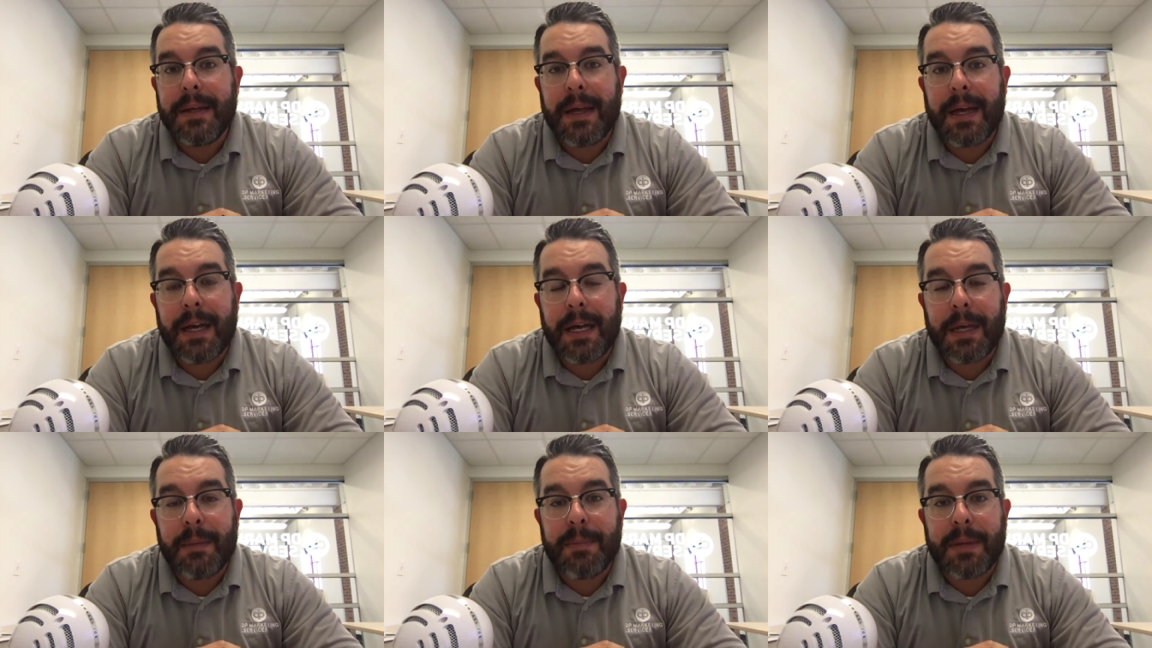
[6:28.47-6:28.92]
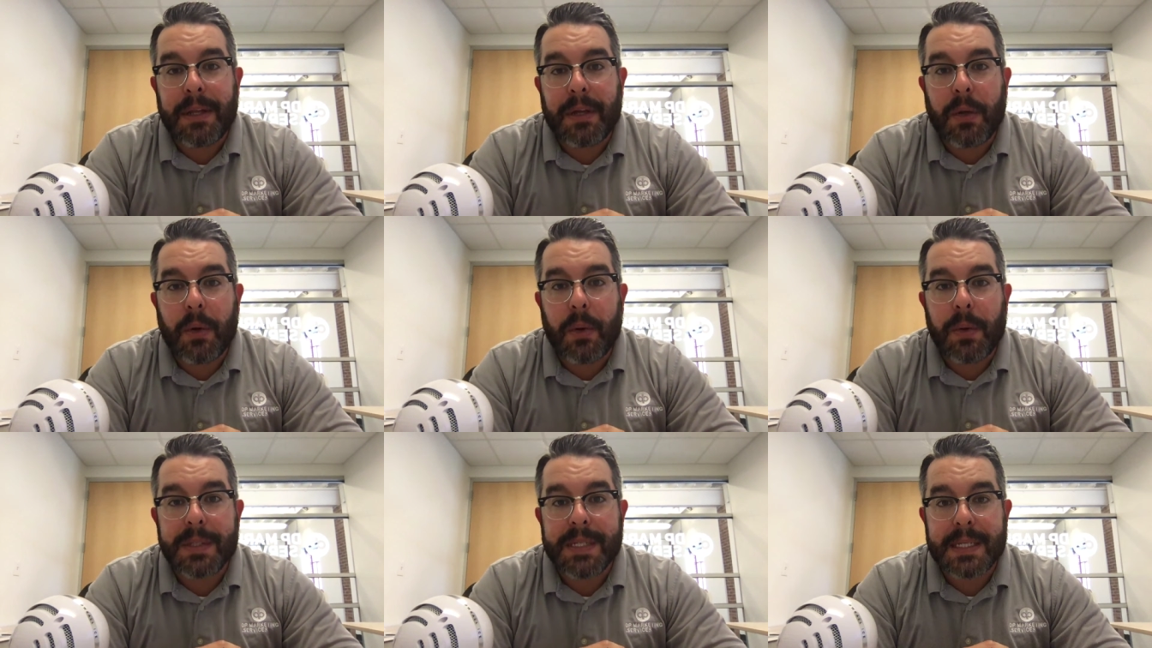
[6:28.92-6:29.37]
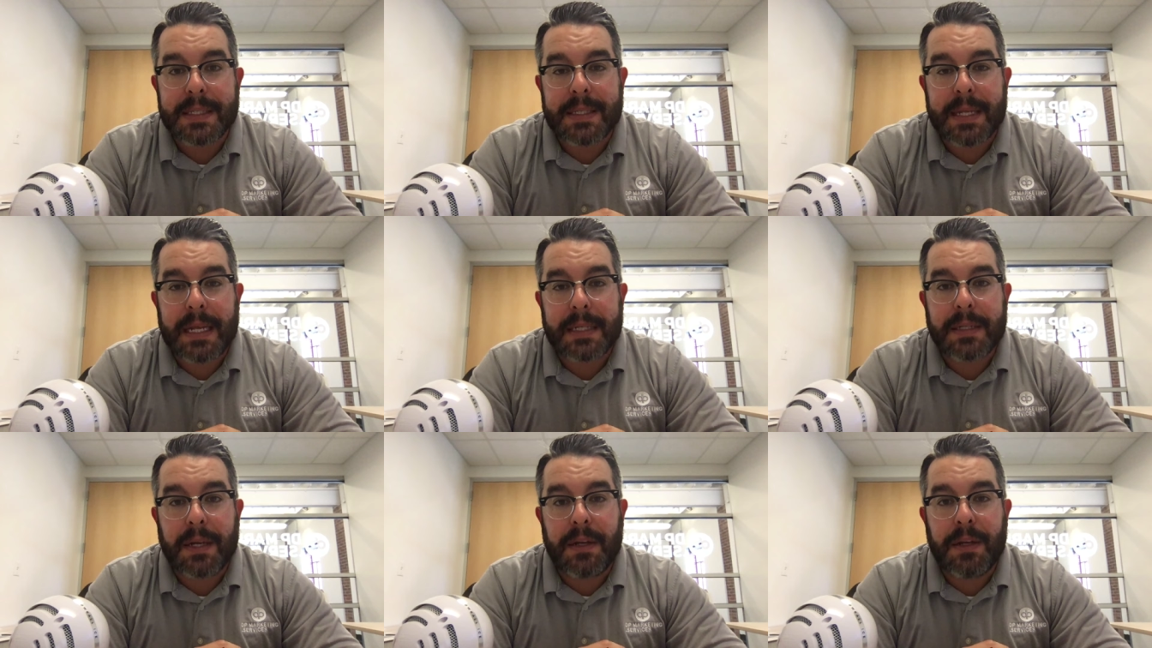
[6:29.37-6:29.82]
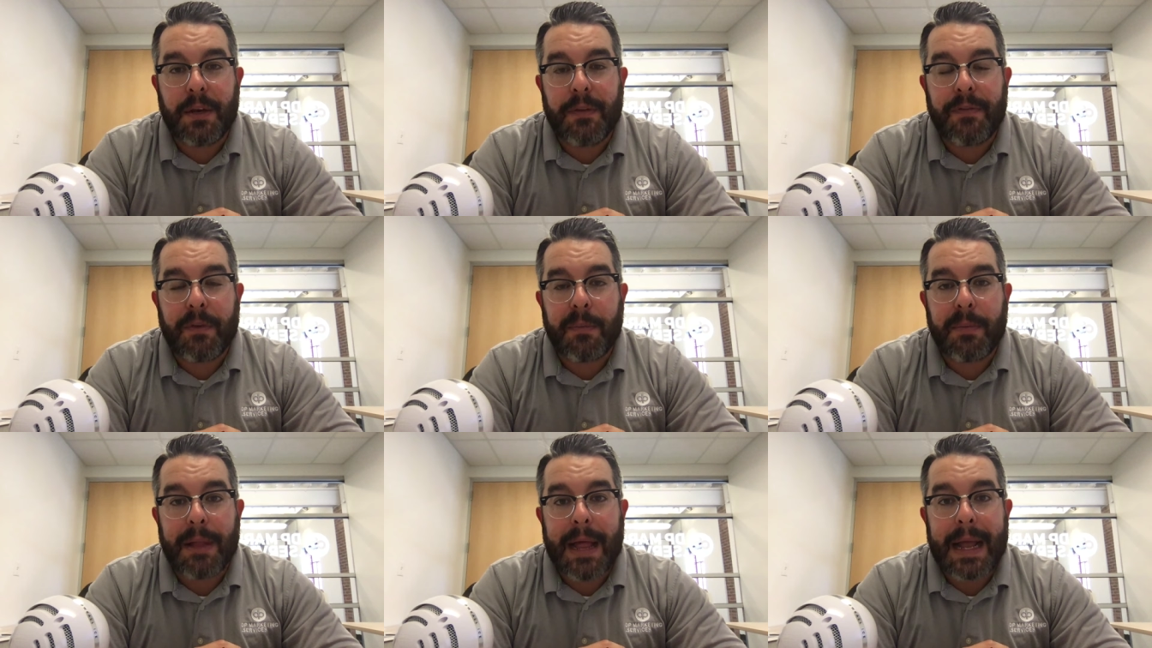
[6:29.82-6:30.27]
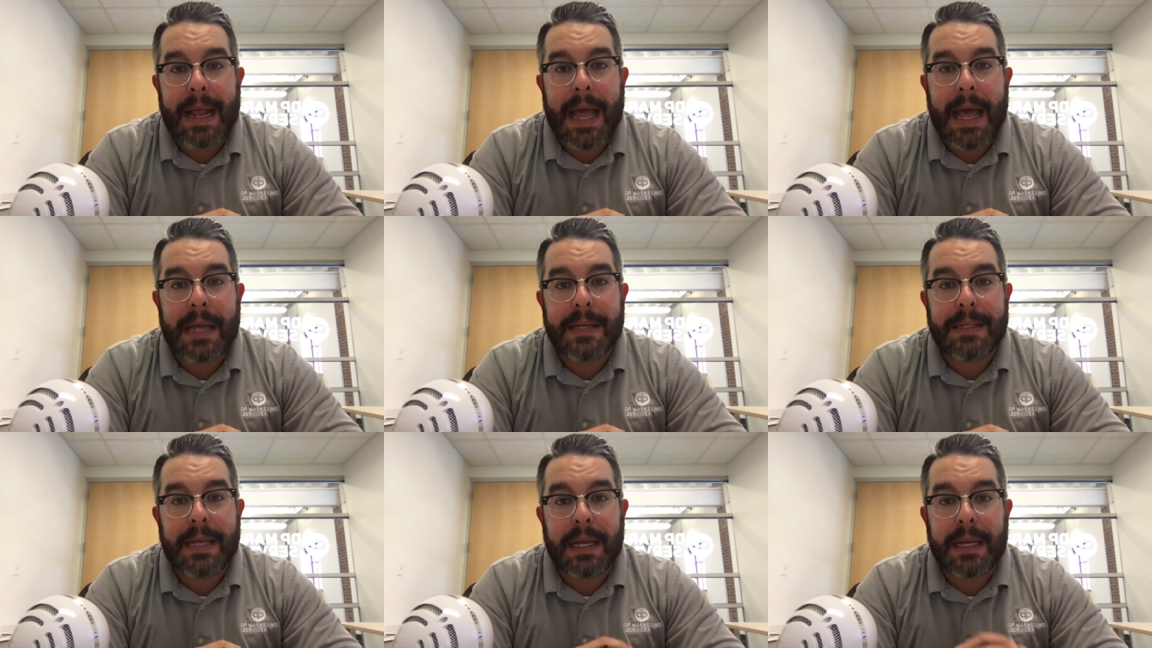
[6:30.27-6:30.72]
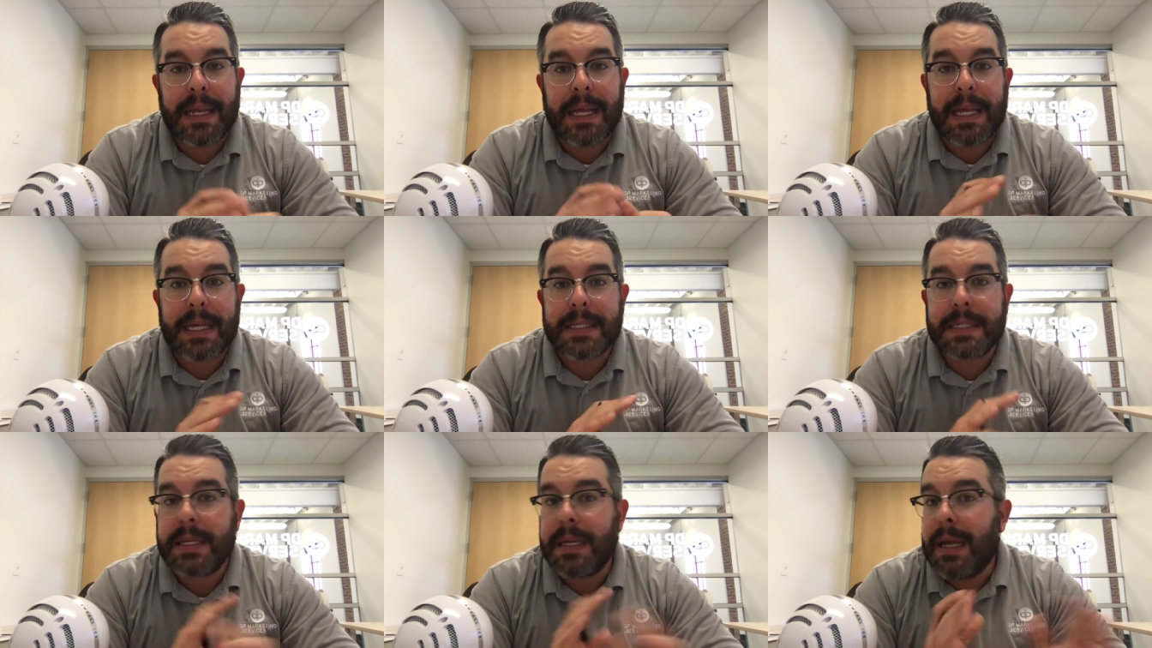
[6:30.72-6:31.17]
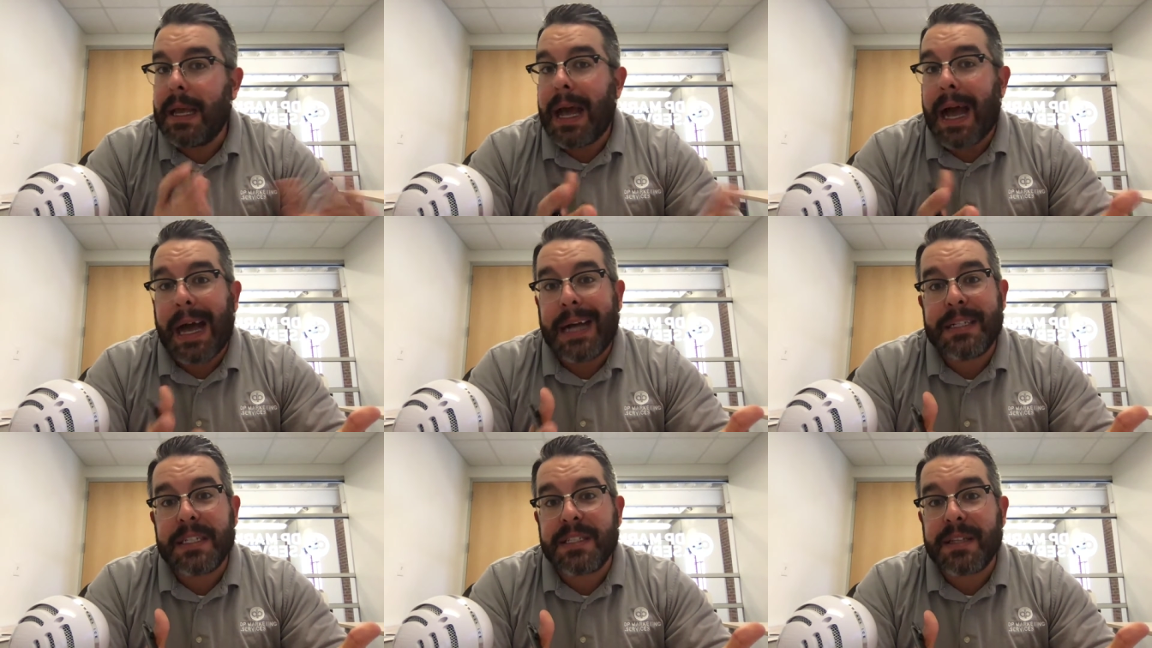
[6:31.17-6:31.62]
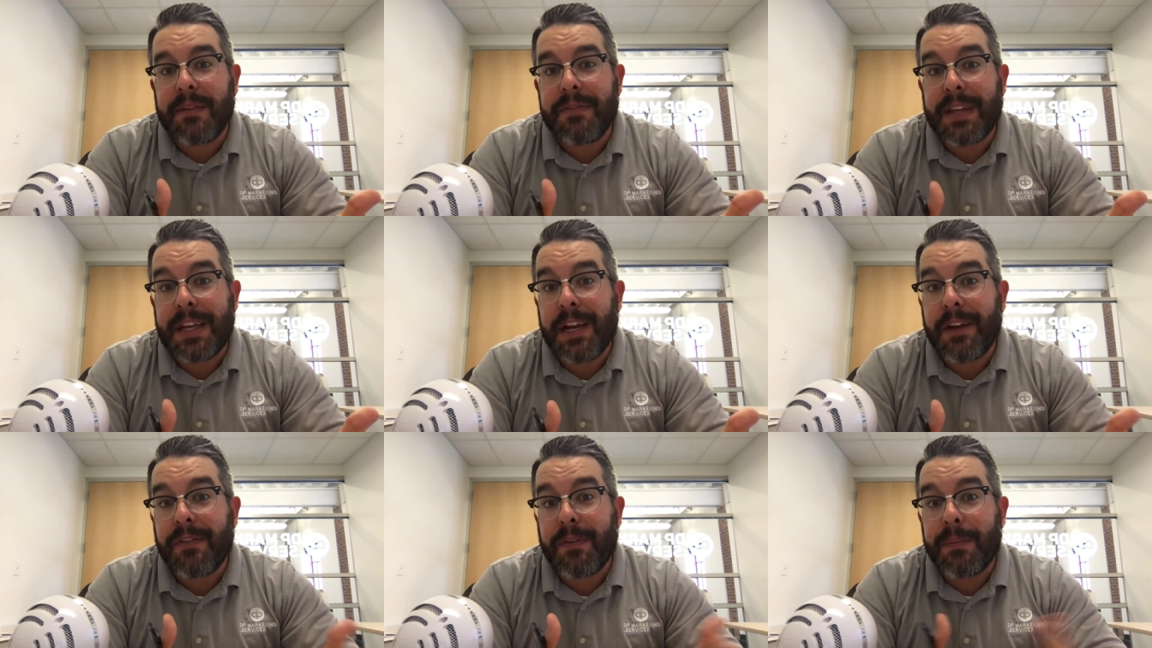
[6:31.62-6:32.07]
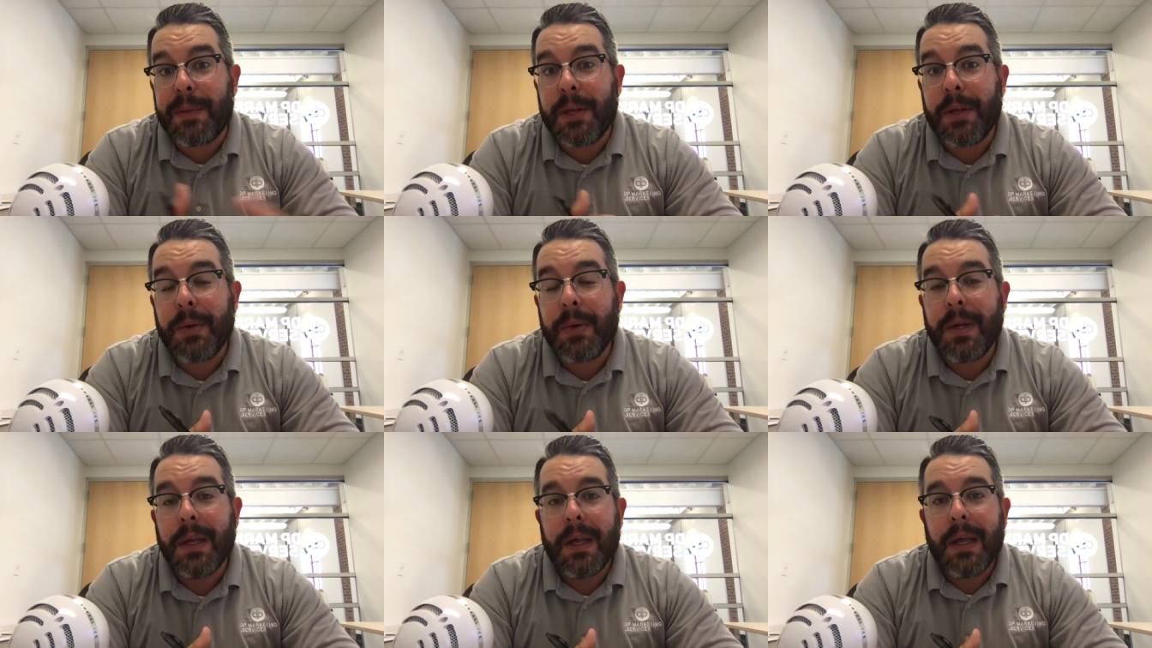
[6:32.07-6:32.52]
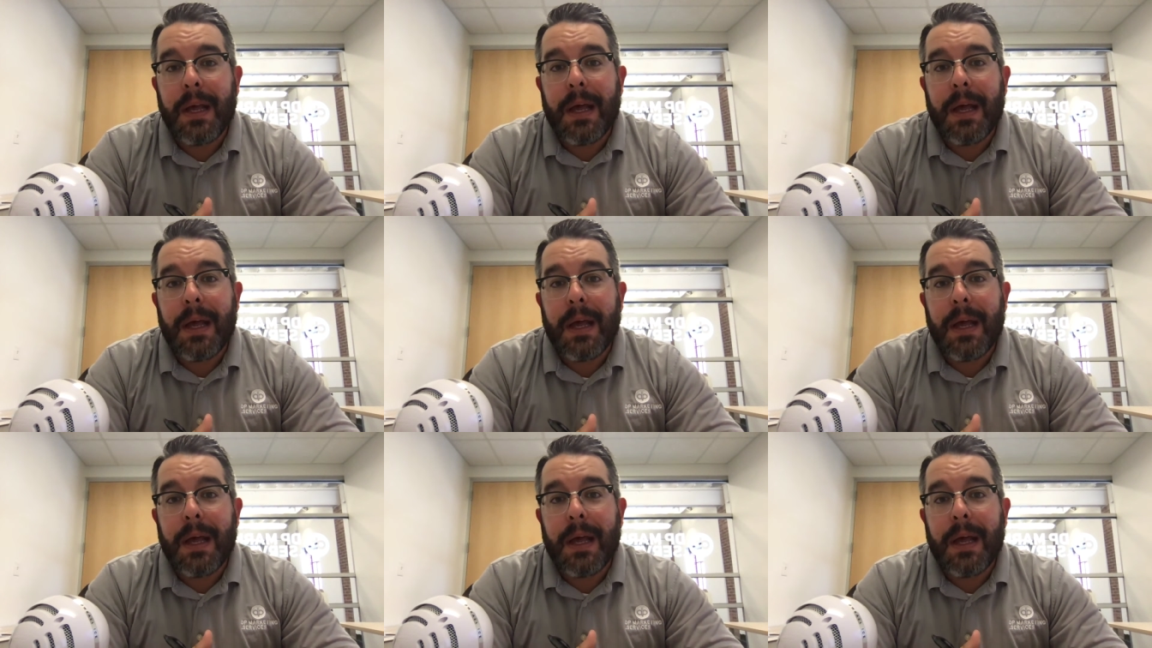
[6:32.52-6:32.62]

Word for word: Um, that Google's assess on you for black hat techniques. I just love to hear from you.